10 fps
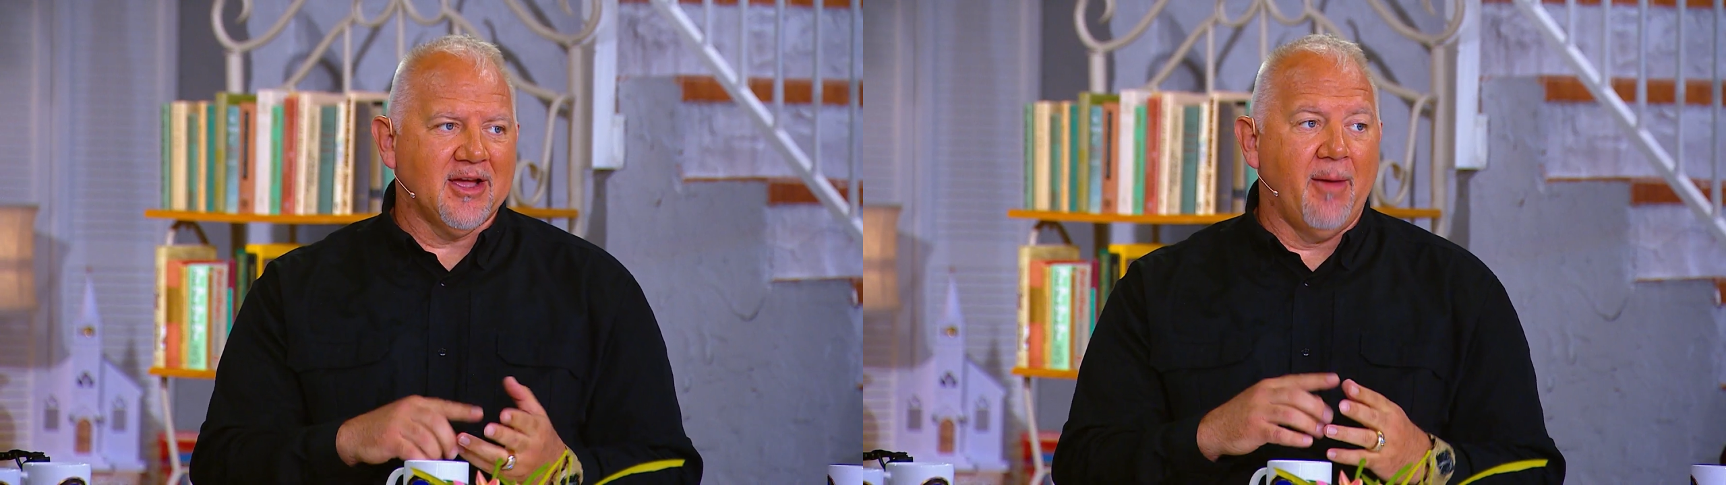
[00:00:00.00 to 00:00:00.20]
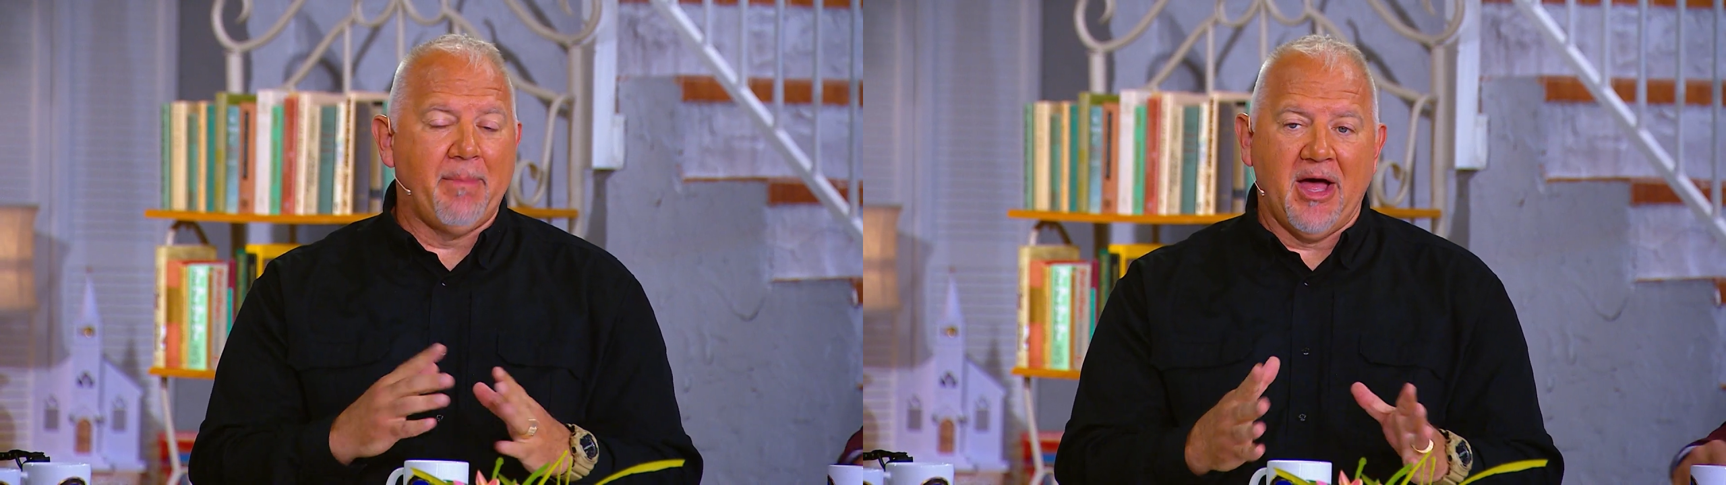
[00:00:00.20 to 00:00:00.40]

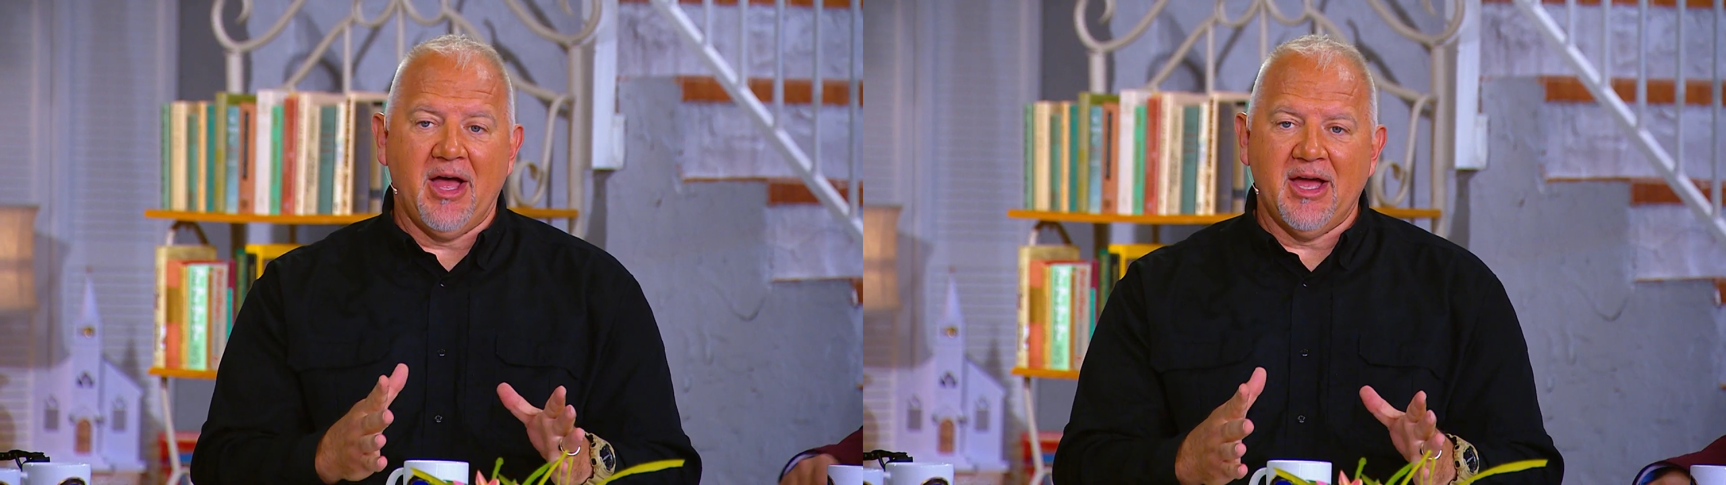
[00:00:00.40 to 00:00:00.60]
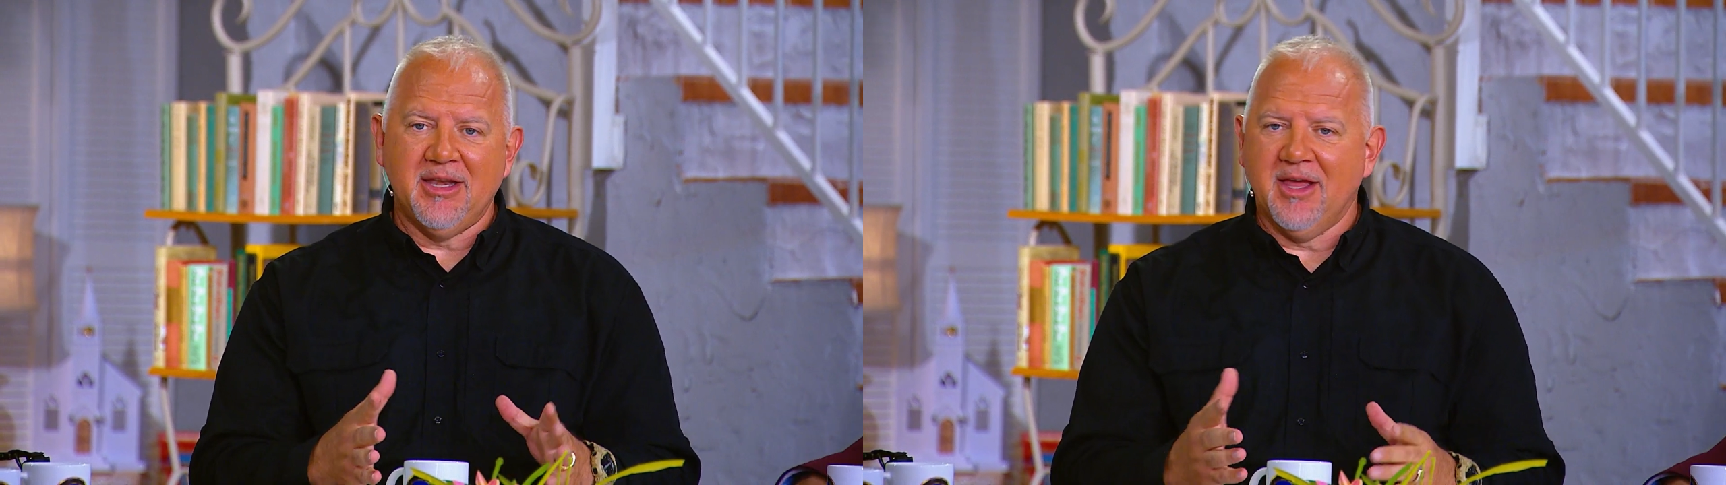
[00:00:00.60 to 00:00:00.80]
a
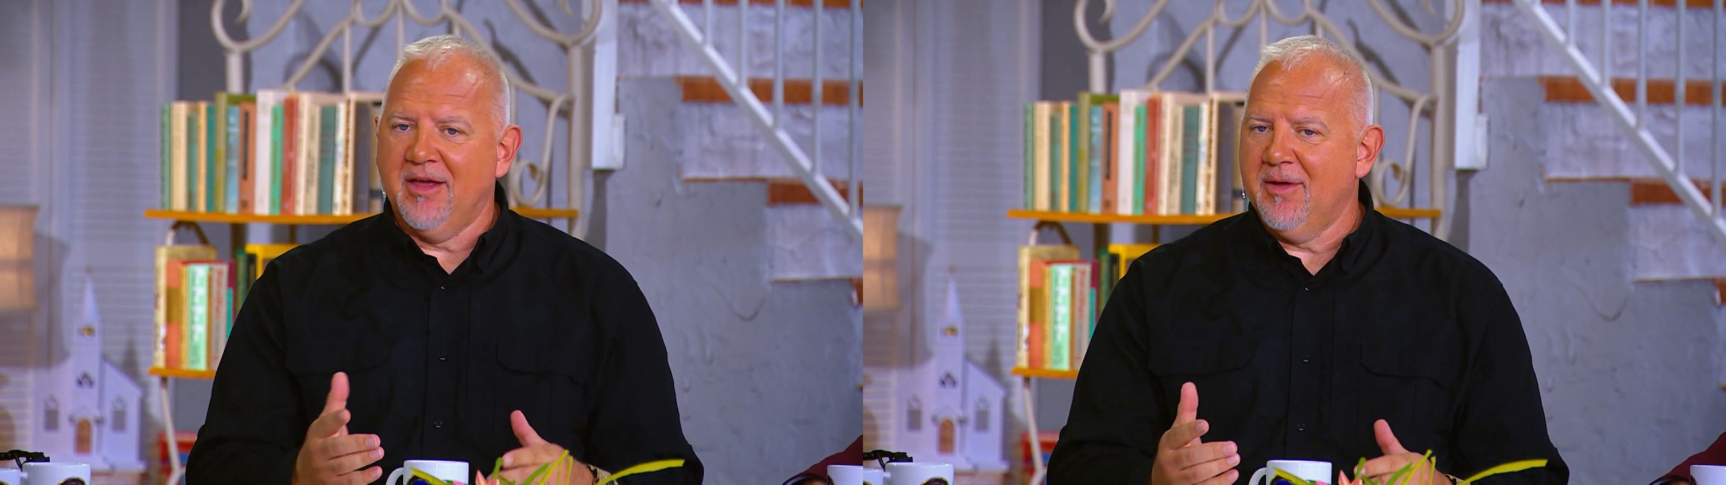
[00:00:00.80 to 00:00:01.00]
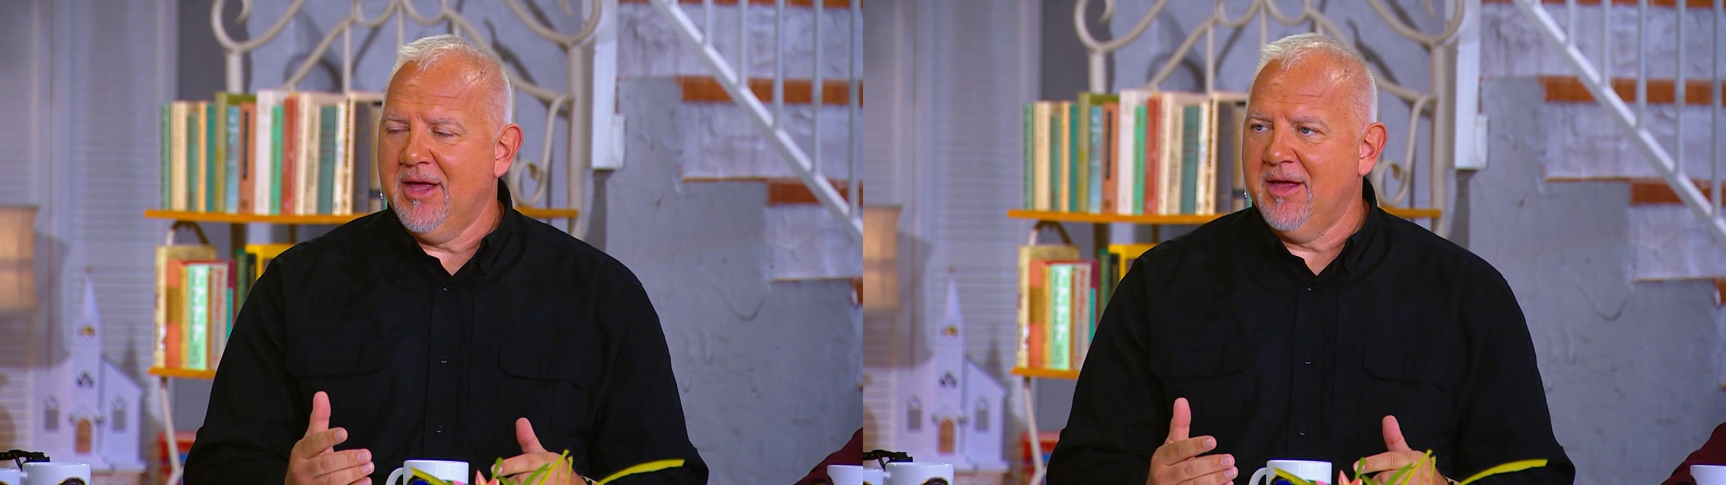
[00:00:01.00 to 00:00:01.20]
pond,
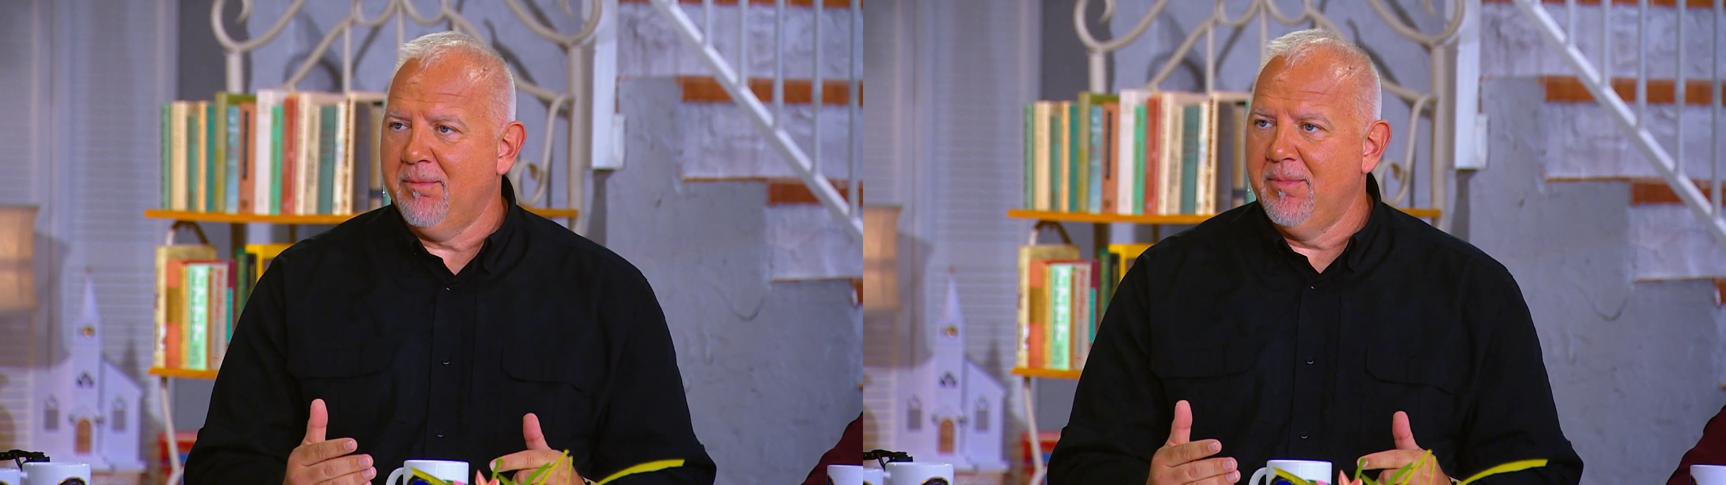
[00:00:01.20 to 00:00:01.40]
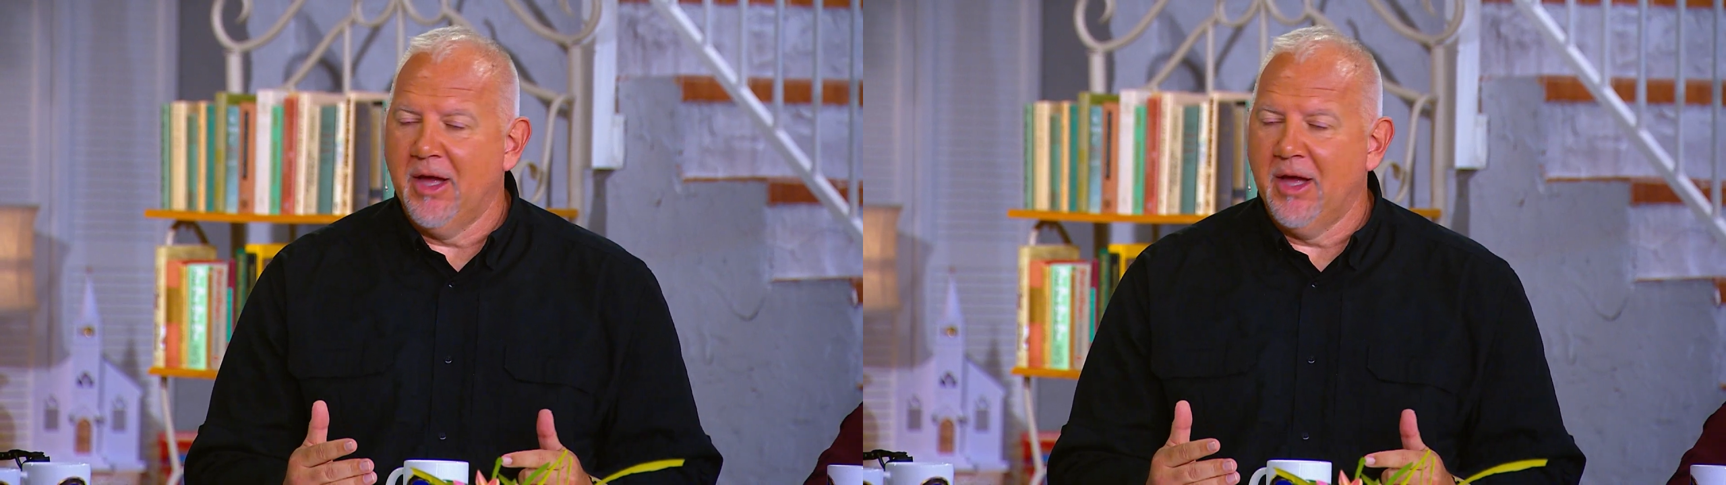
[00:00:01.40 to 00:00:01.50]
a, a,